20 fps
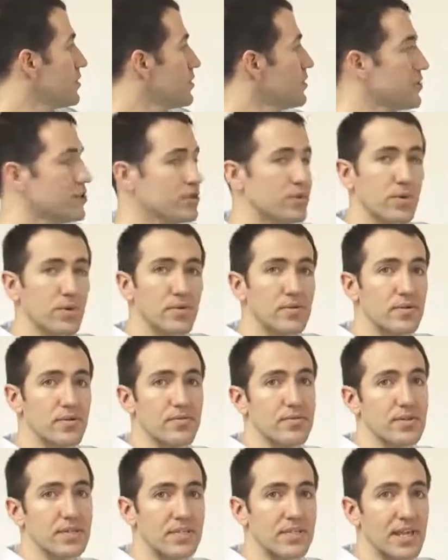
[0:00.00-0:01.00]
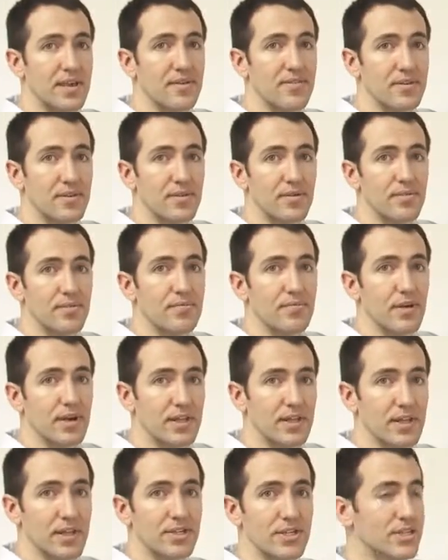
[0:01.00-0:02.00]
short the safety
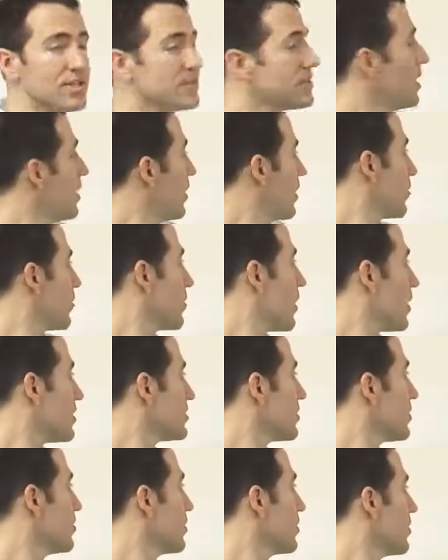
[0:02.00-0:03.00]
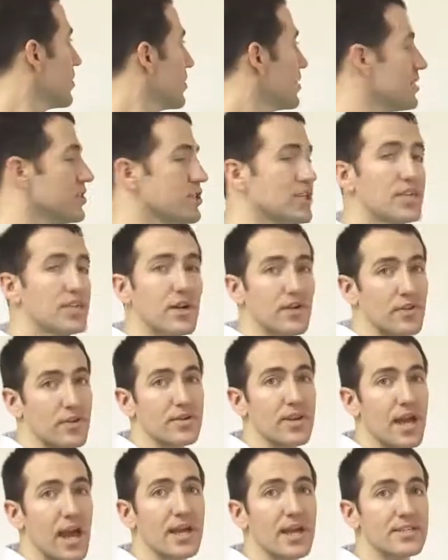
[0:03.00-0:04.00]
regulations would also be willing to cheat on their
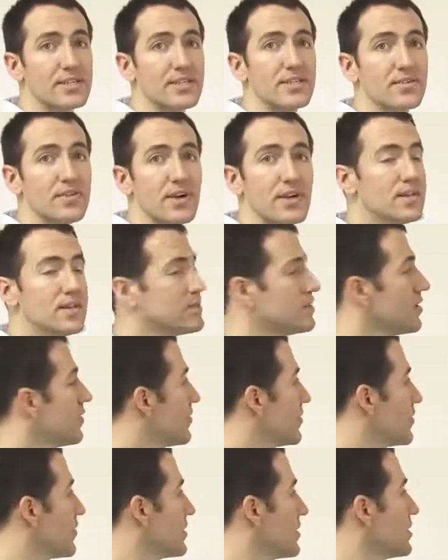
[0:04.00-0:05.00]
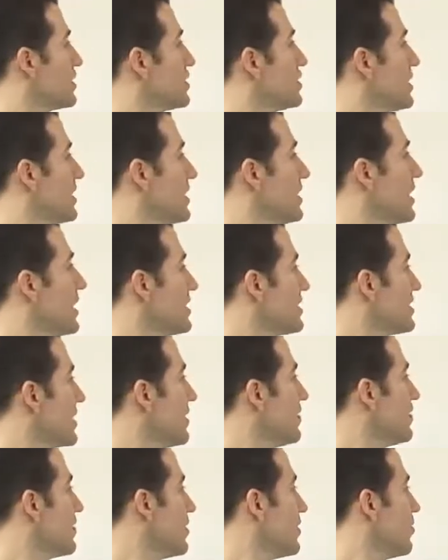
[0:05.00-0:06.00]
taxes, right? So if you're willing to cheat at
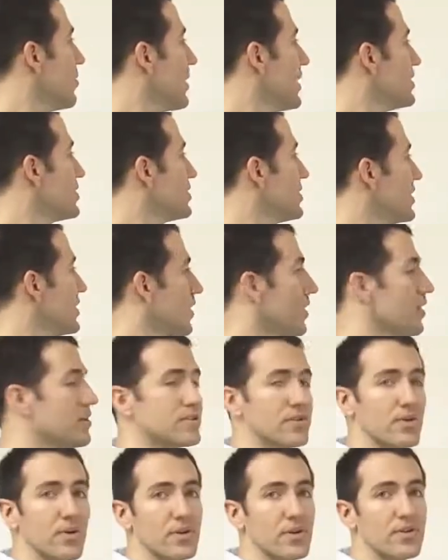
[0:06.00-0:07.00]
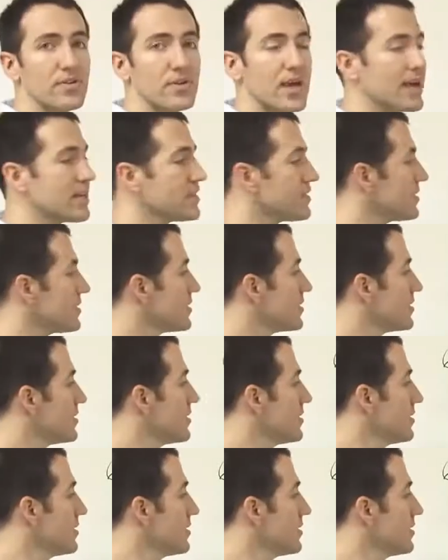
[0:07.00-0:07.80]
safety, you might cheat also on your taxes.